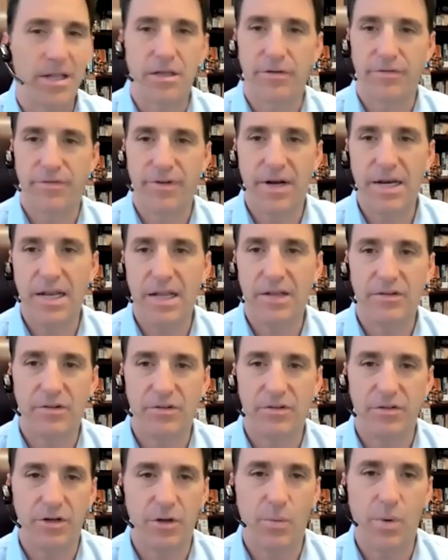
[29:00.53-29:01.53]
their
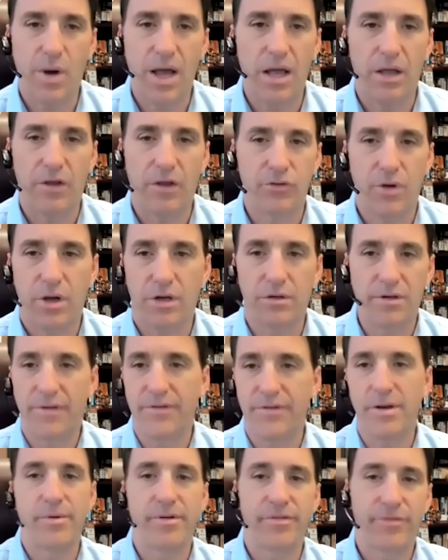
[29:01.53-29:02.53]
finances in a while, so I don't have
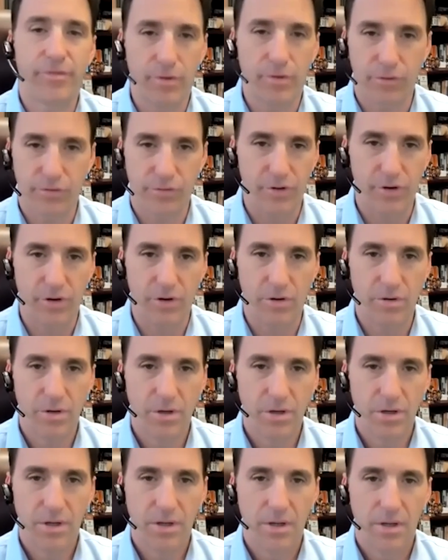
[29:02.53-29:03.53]
any referrals for you,
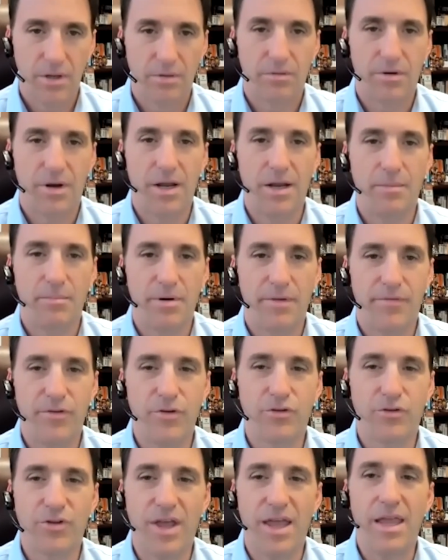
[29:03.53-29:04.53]
right? But if you
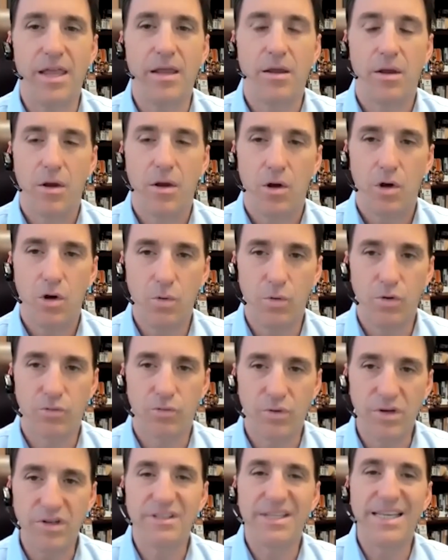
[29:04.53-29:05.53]
say who was
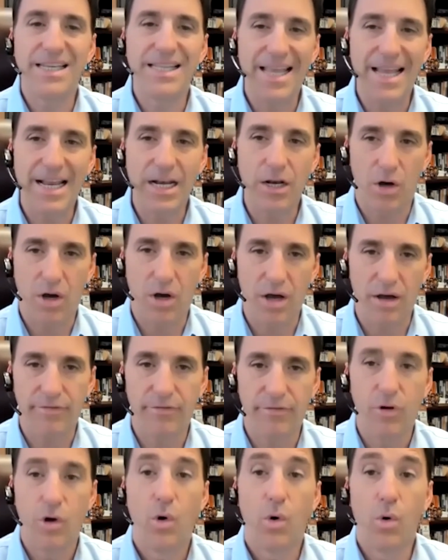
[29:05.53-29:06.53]
recently laid off
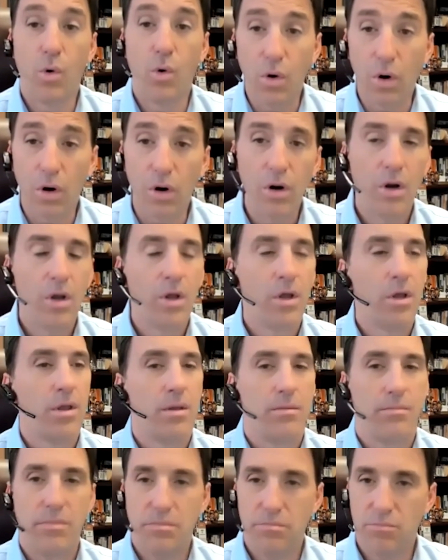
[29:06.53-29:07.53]
or
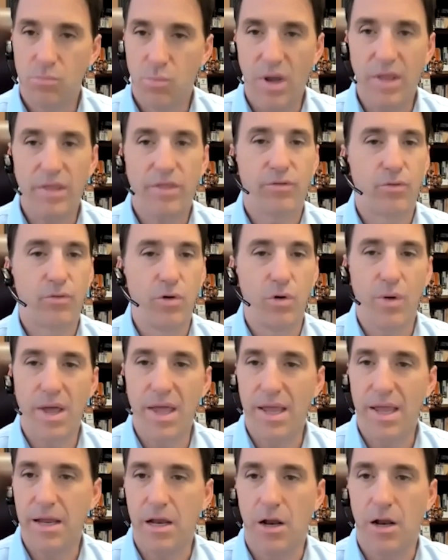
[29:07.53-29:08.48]
went through a